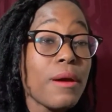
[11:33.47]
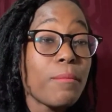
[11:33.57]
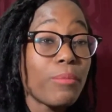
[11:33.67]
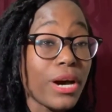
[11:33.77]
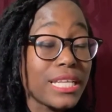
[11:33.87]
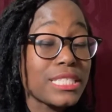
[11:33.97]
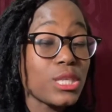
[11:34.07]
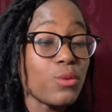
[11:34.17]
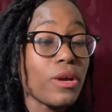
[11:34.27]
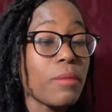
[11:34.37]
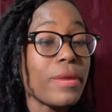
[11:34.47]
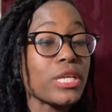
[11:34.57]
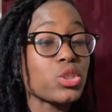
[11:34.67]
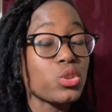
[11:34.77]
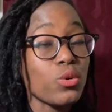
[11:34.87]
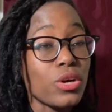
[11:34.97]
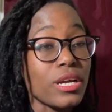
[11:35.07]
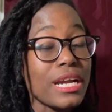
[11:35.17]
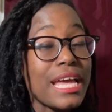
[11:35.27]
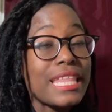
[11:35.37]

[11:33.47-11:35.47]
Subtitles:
But you want to make sure